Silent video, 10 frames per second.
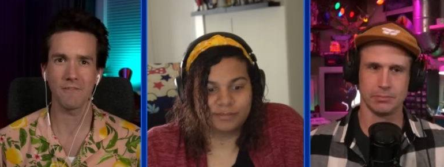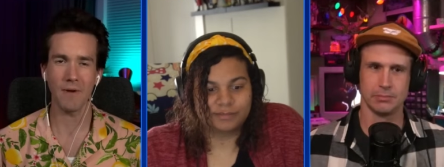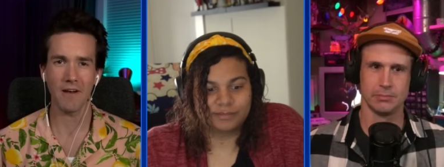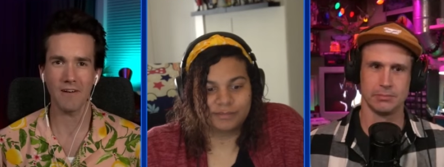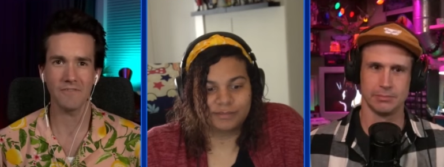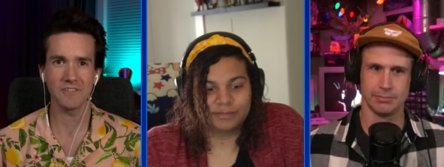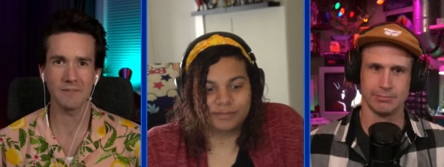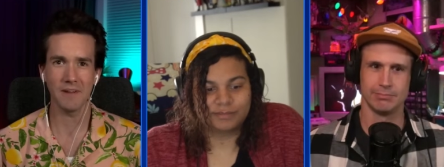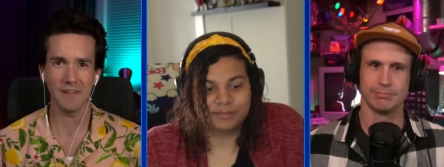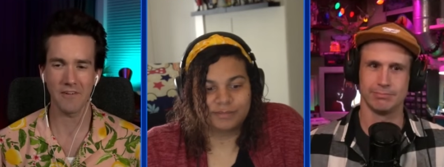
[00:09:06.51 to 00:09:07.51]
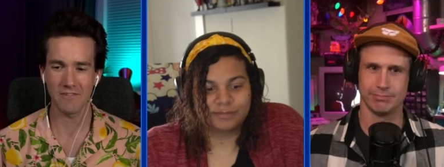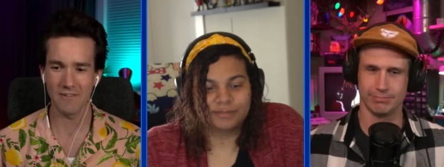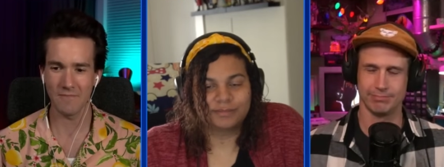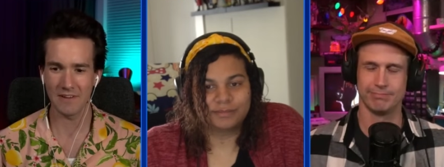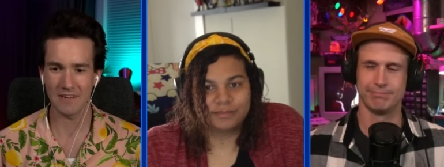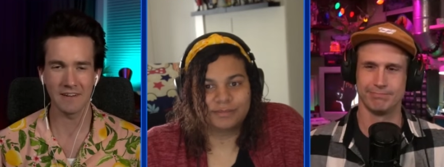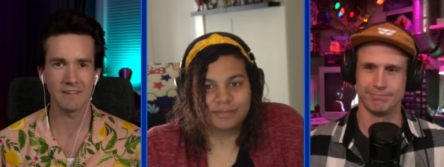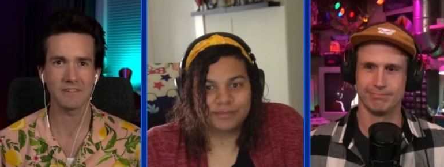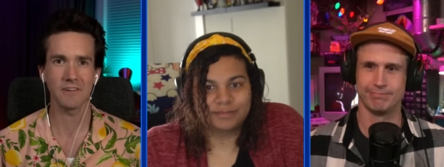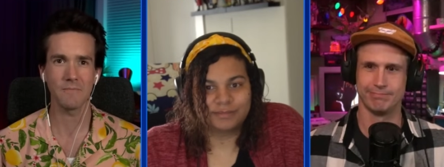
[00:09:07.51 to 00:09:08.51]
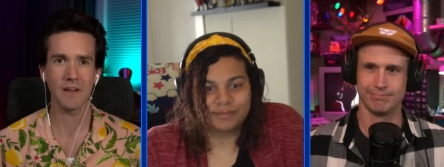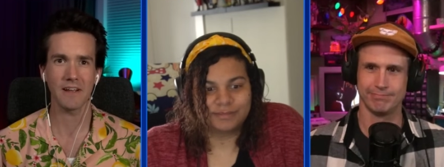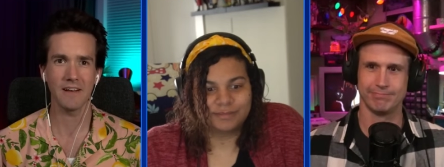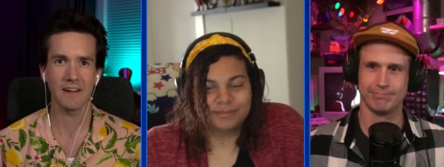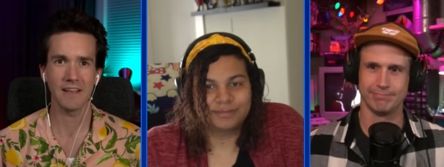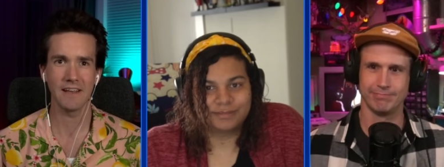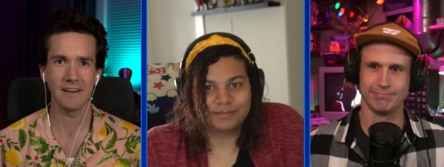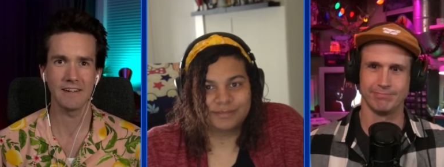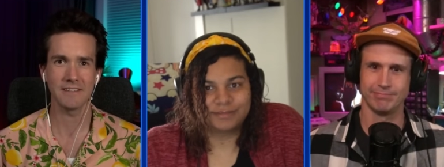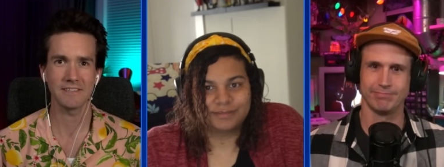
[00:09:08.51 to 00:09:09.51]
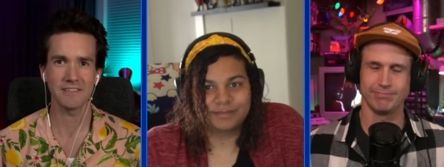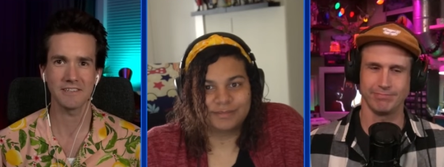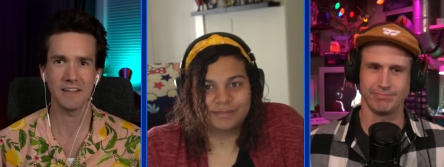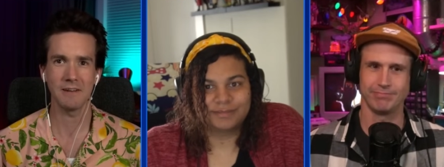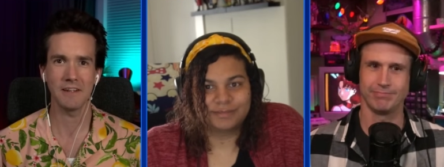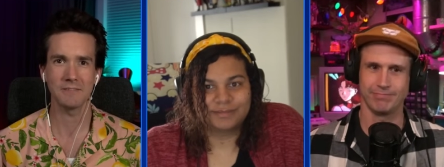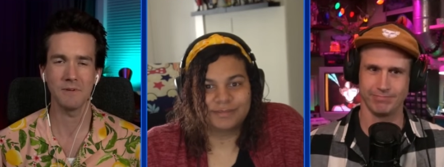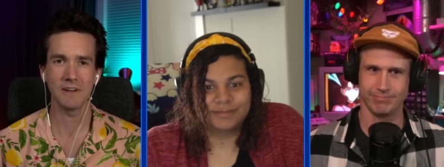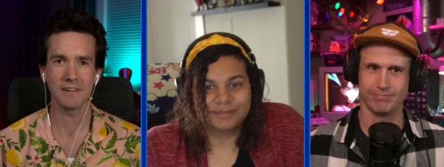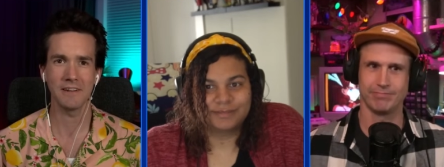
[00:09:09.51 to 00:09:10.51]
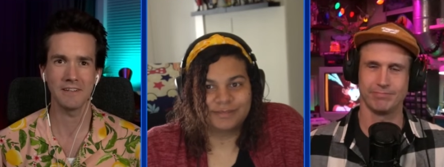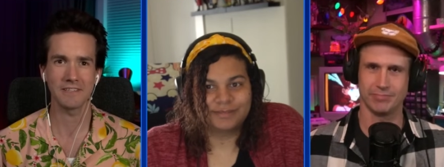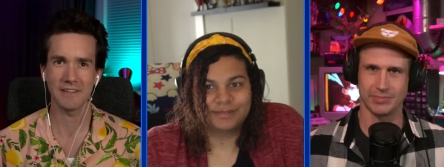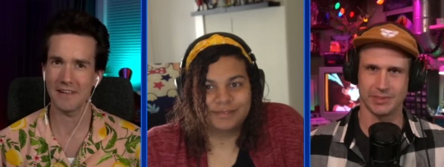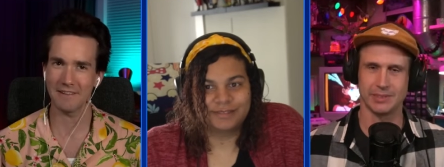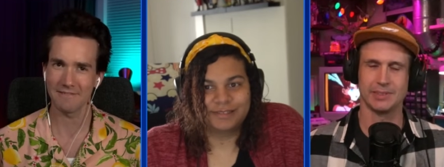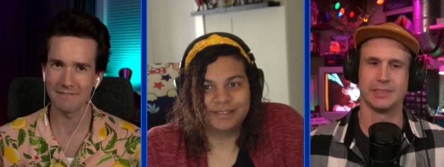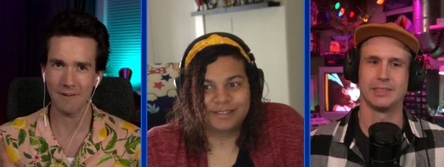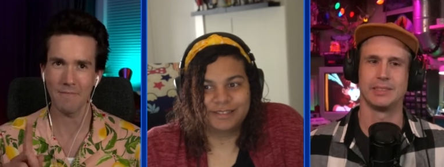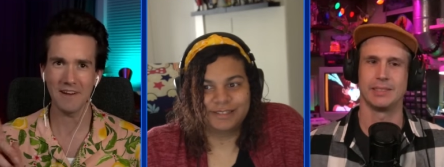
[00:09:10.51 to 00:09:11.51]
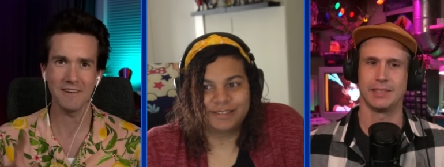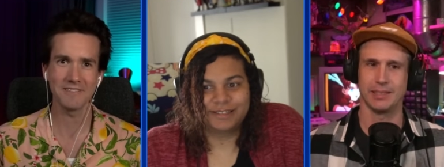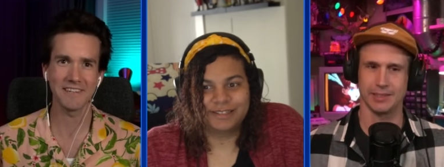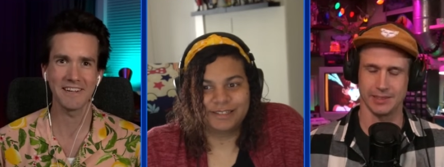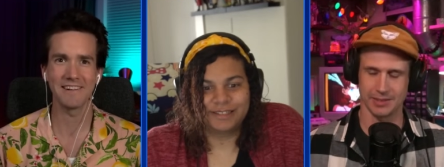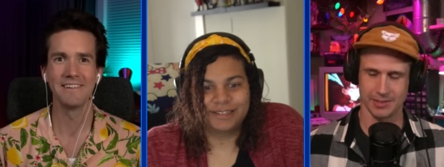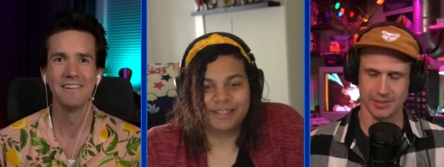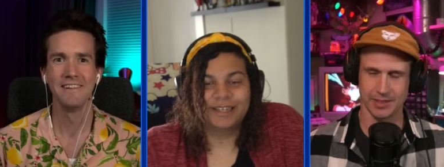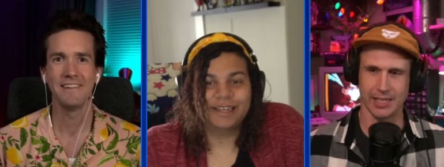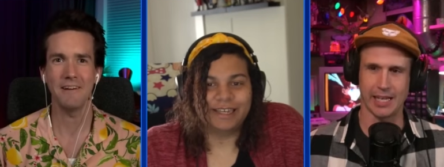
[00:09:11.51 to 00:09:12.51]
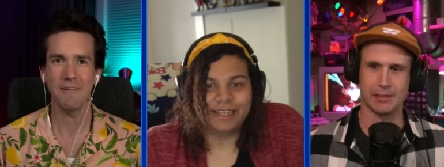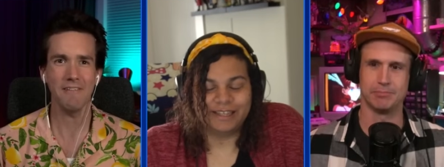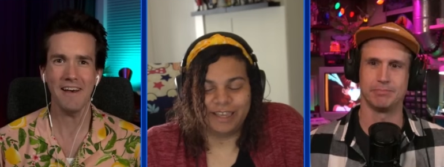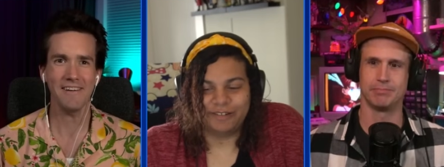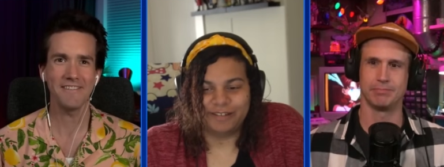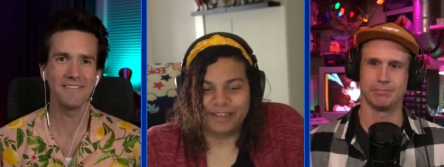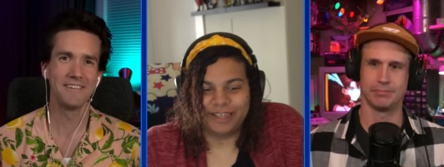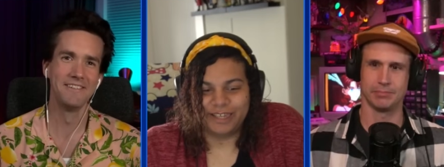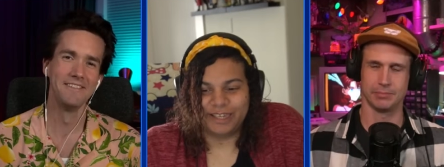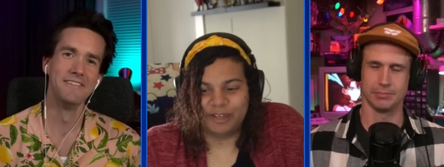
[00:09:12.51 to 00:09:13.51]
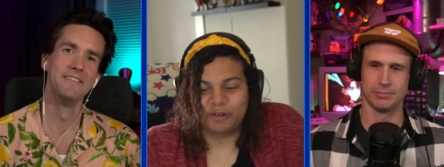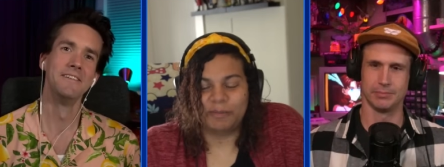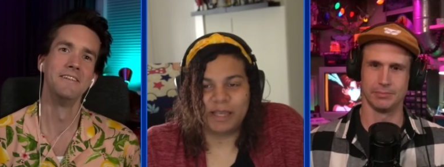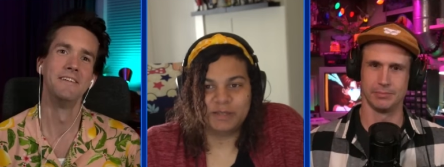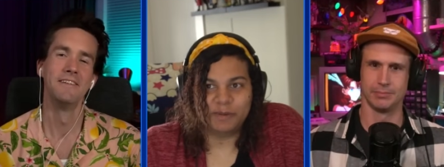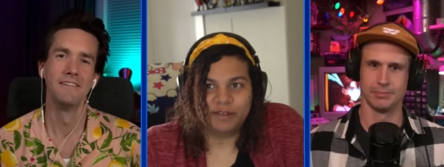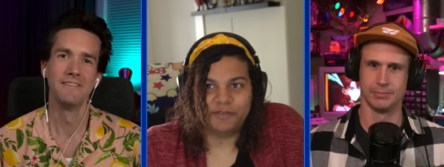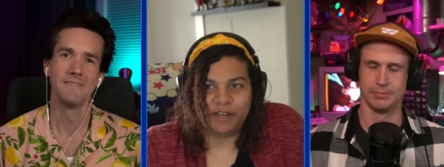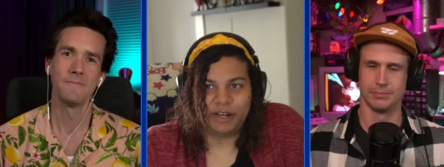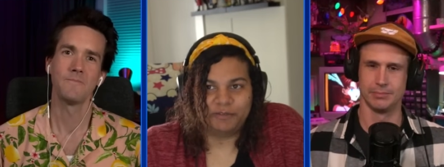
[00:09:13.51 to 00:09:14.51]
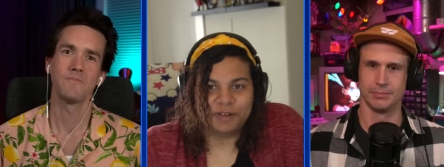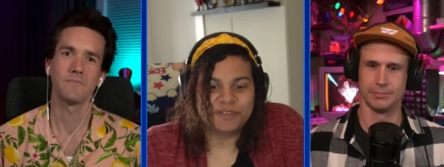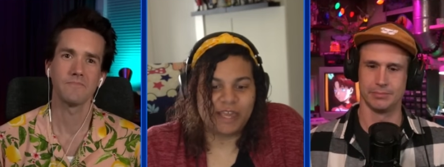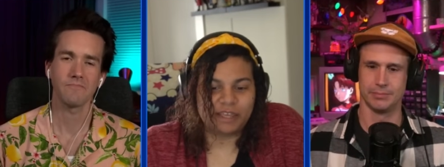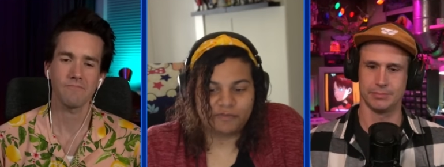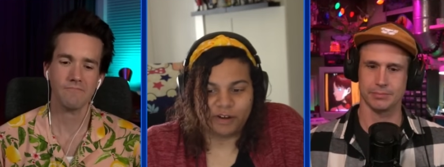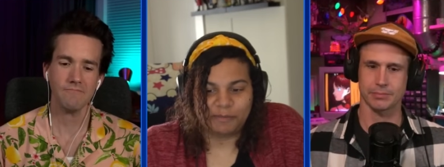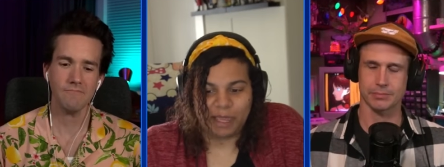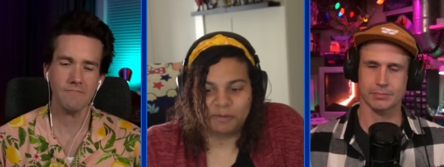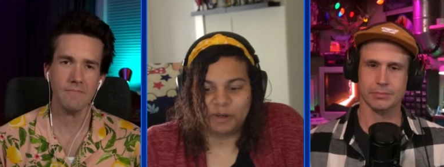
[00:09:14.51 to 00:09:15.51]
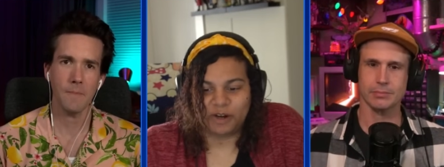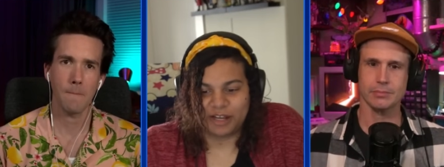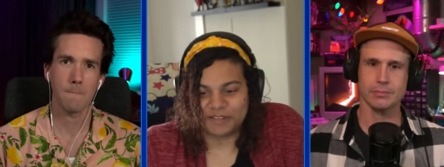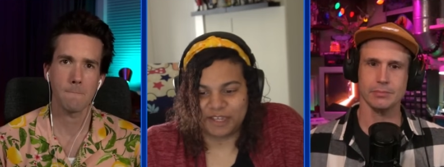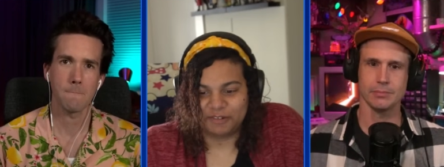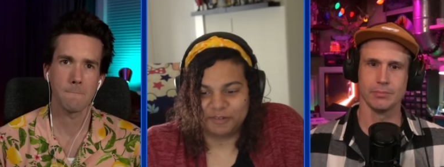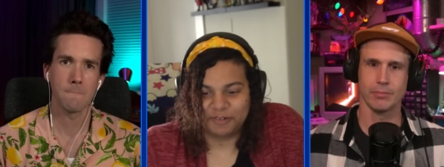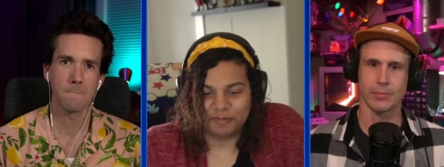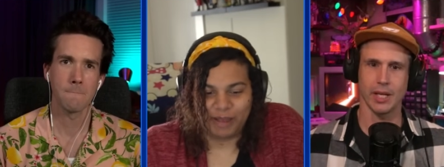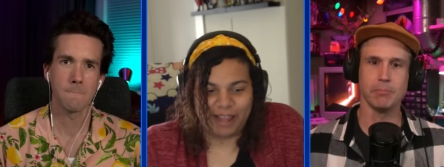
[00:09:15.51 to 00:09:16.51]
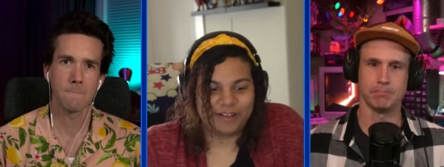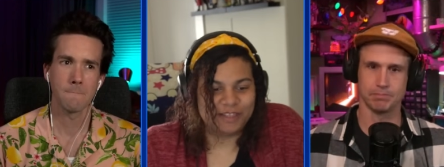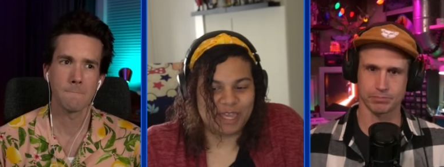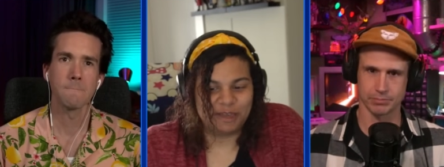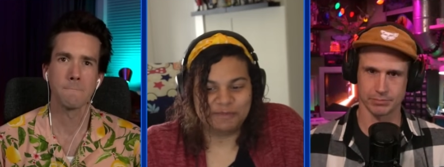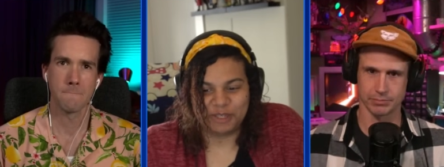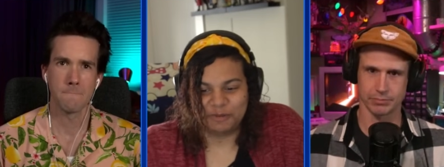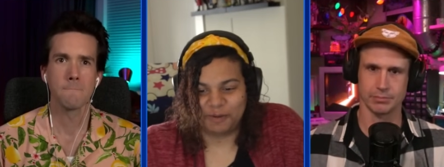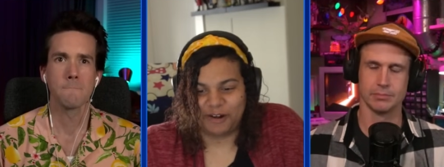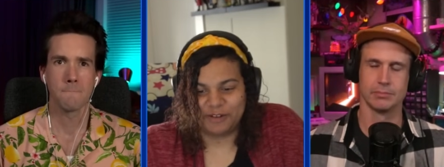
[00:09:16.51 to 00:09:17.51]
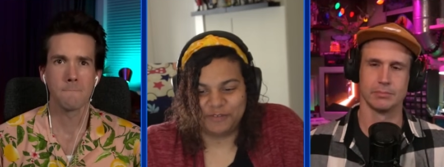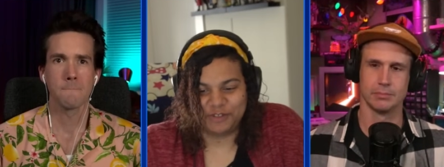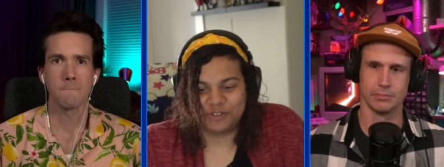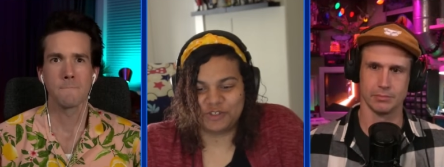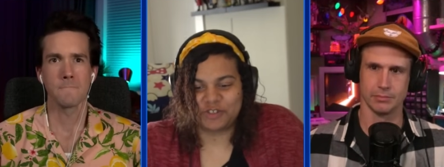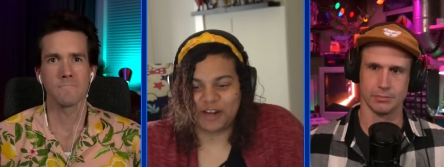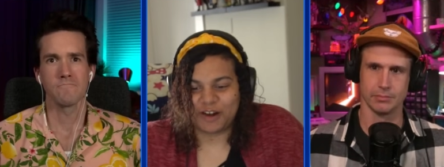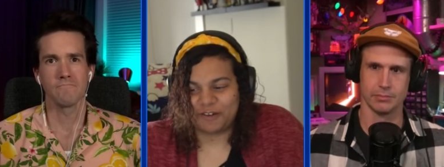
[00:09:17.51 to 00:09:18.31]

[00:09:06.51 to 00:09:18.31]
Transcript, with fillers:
Speaker 1: from my office to my living room and didn't turn it back on again, and it's just, it needs to like rub my nose in it.
Speaker 2: No. It reminds me of Rossetti from Animal Crossing. We're back on the GameCube, where if you shut it